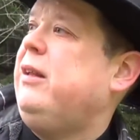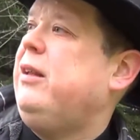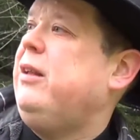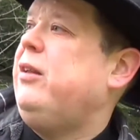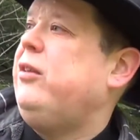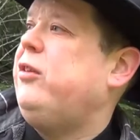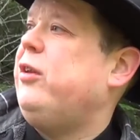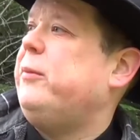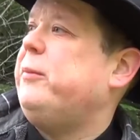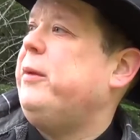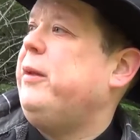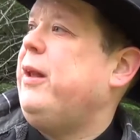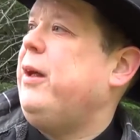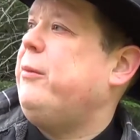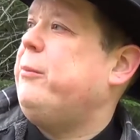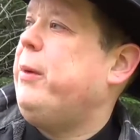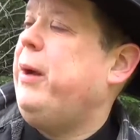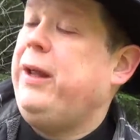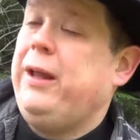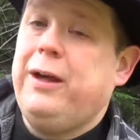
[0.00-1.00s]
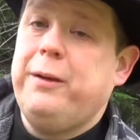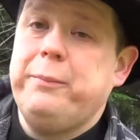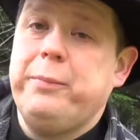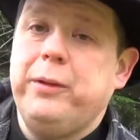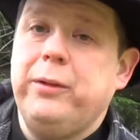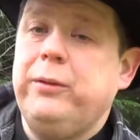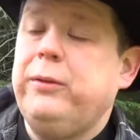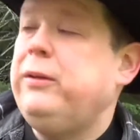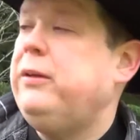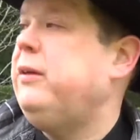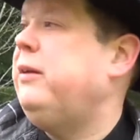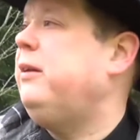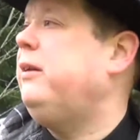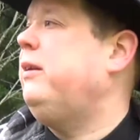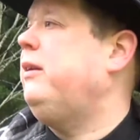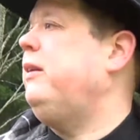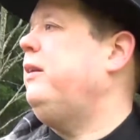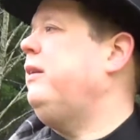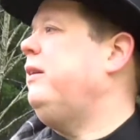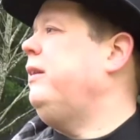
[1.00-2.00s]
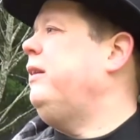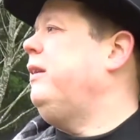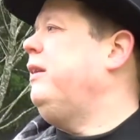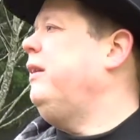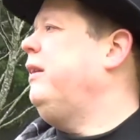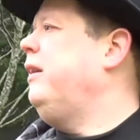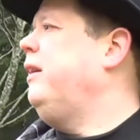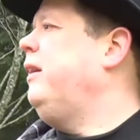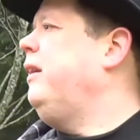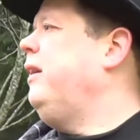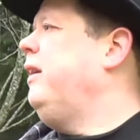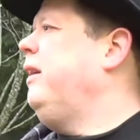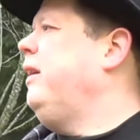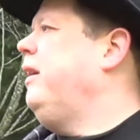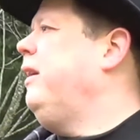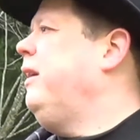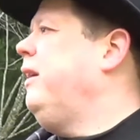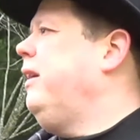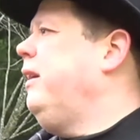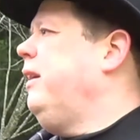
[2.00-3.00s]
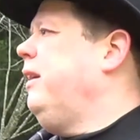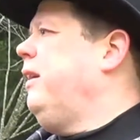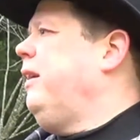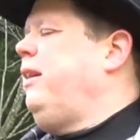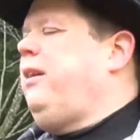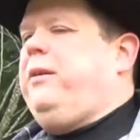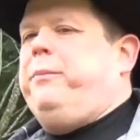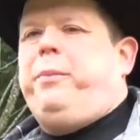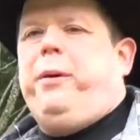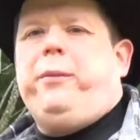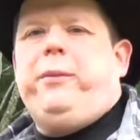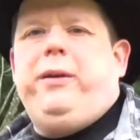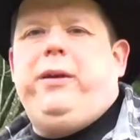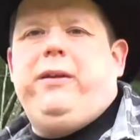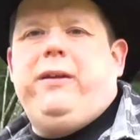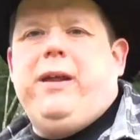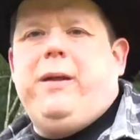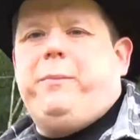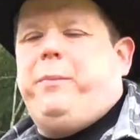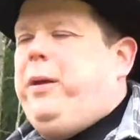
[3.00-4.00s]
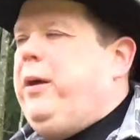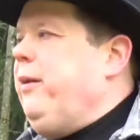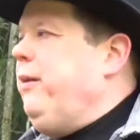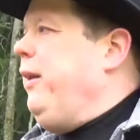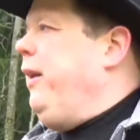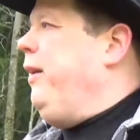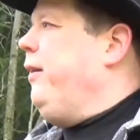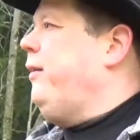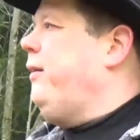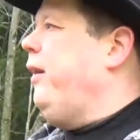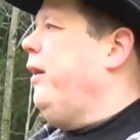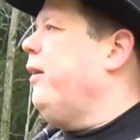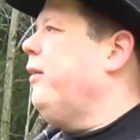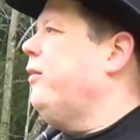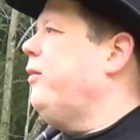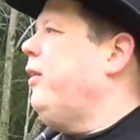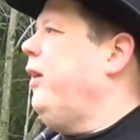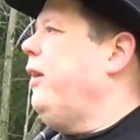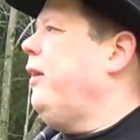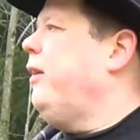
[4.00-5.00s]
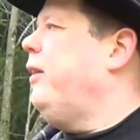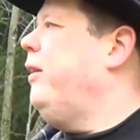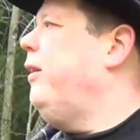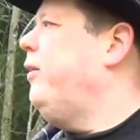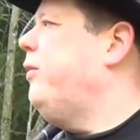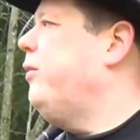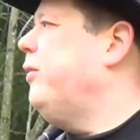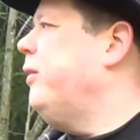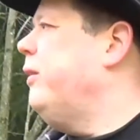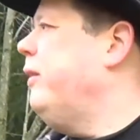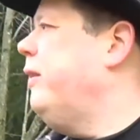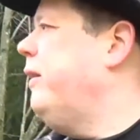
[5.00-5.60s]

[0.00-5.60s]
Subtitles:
something that might help you. You can probably hear that bell now. Dog's getting closer.